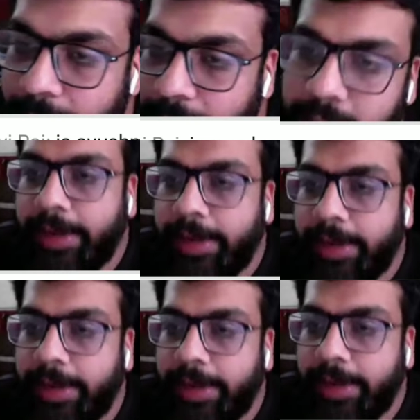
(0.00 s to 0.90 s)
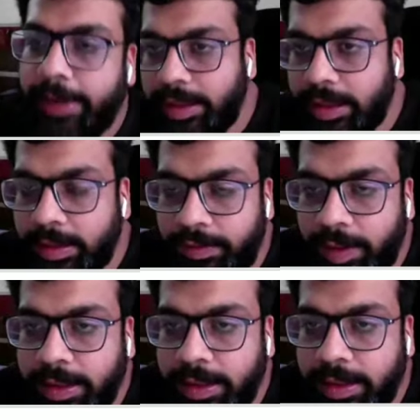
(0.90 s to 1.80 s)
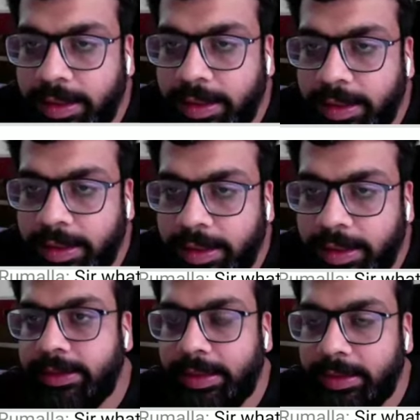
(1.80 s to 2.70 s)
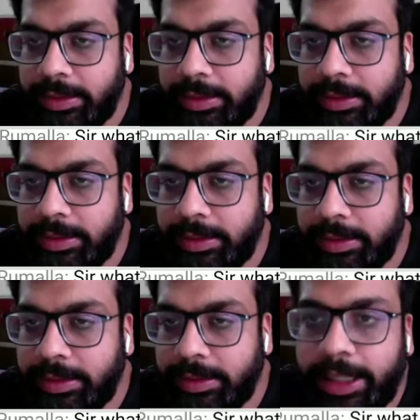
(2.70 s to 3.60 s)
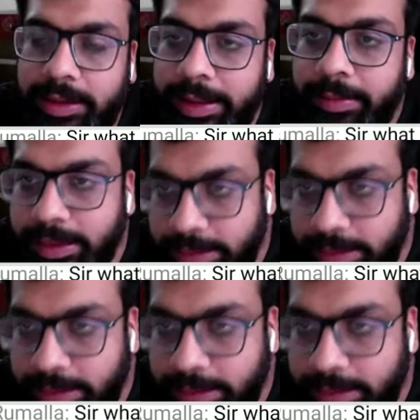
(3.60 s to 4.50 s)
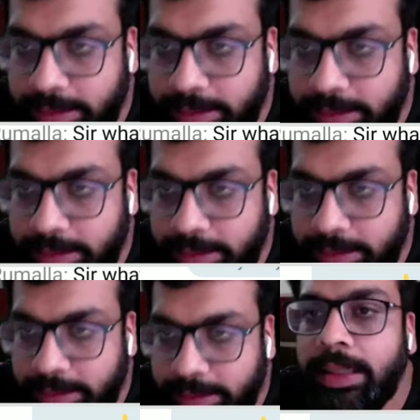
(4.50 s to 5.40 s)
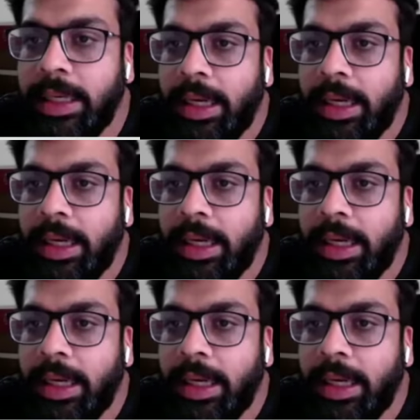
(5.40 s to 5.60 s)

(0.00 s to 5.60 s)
If the states have taken the funds, if the subject of the scheme is in the union list,